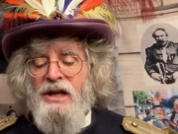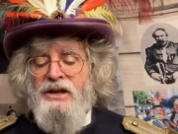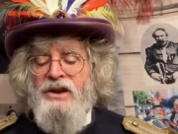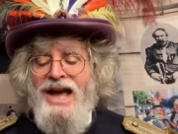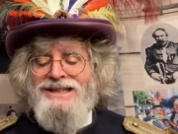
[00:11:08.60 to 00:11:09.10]

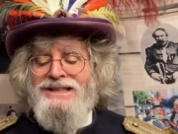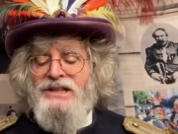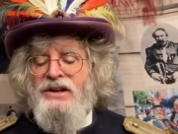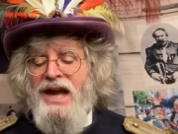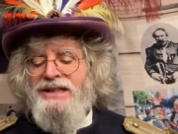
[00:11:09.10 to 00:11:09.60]

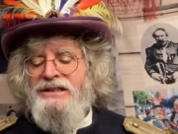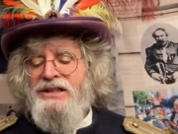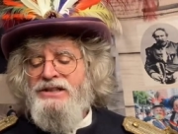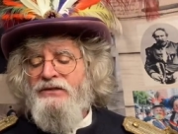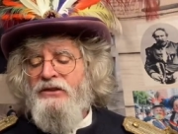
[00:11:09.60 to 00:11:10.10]
1919
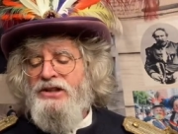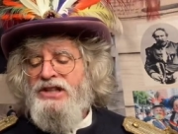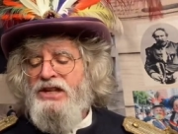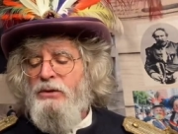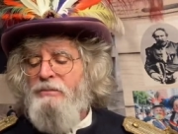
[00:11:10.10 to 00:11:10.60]
is the first
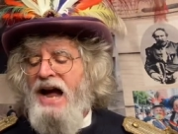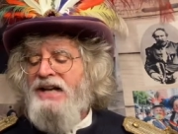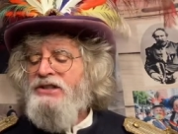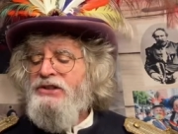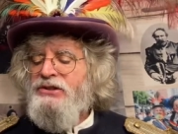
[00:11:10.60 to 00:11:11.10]
scheduled
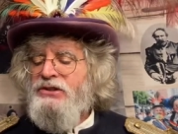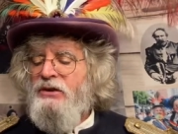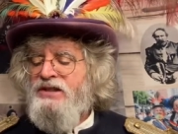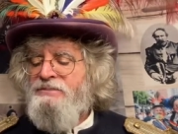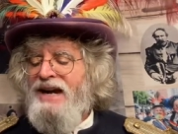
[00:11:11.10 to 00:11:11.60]
passenger
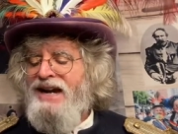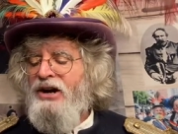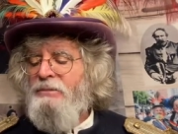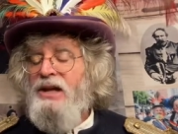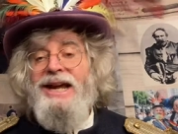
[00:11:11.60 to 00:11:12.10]
service by
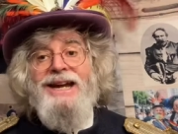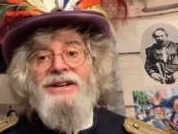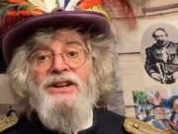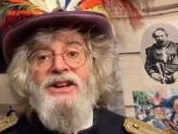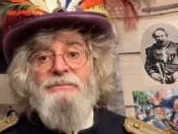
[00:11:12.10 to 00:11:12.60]

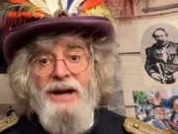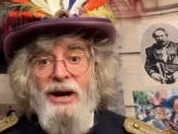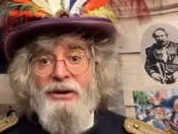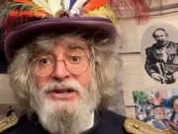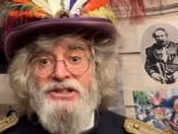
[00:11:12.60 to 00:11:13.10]
airplane,
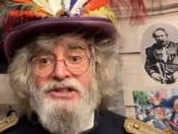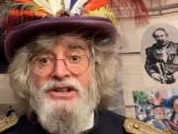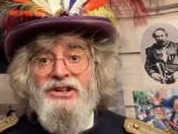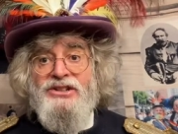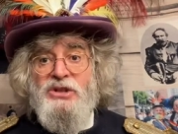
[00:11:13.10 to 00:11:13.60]
Paris
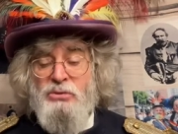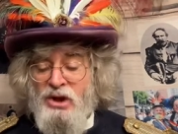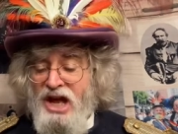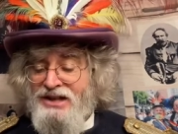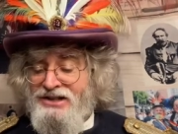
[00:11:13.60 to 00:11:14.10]
to
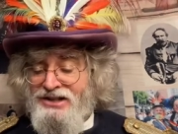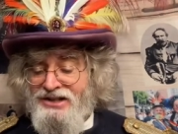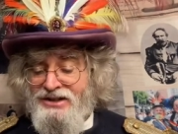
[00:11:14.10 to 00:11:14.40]
London.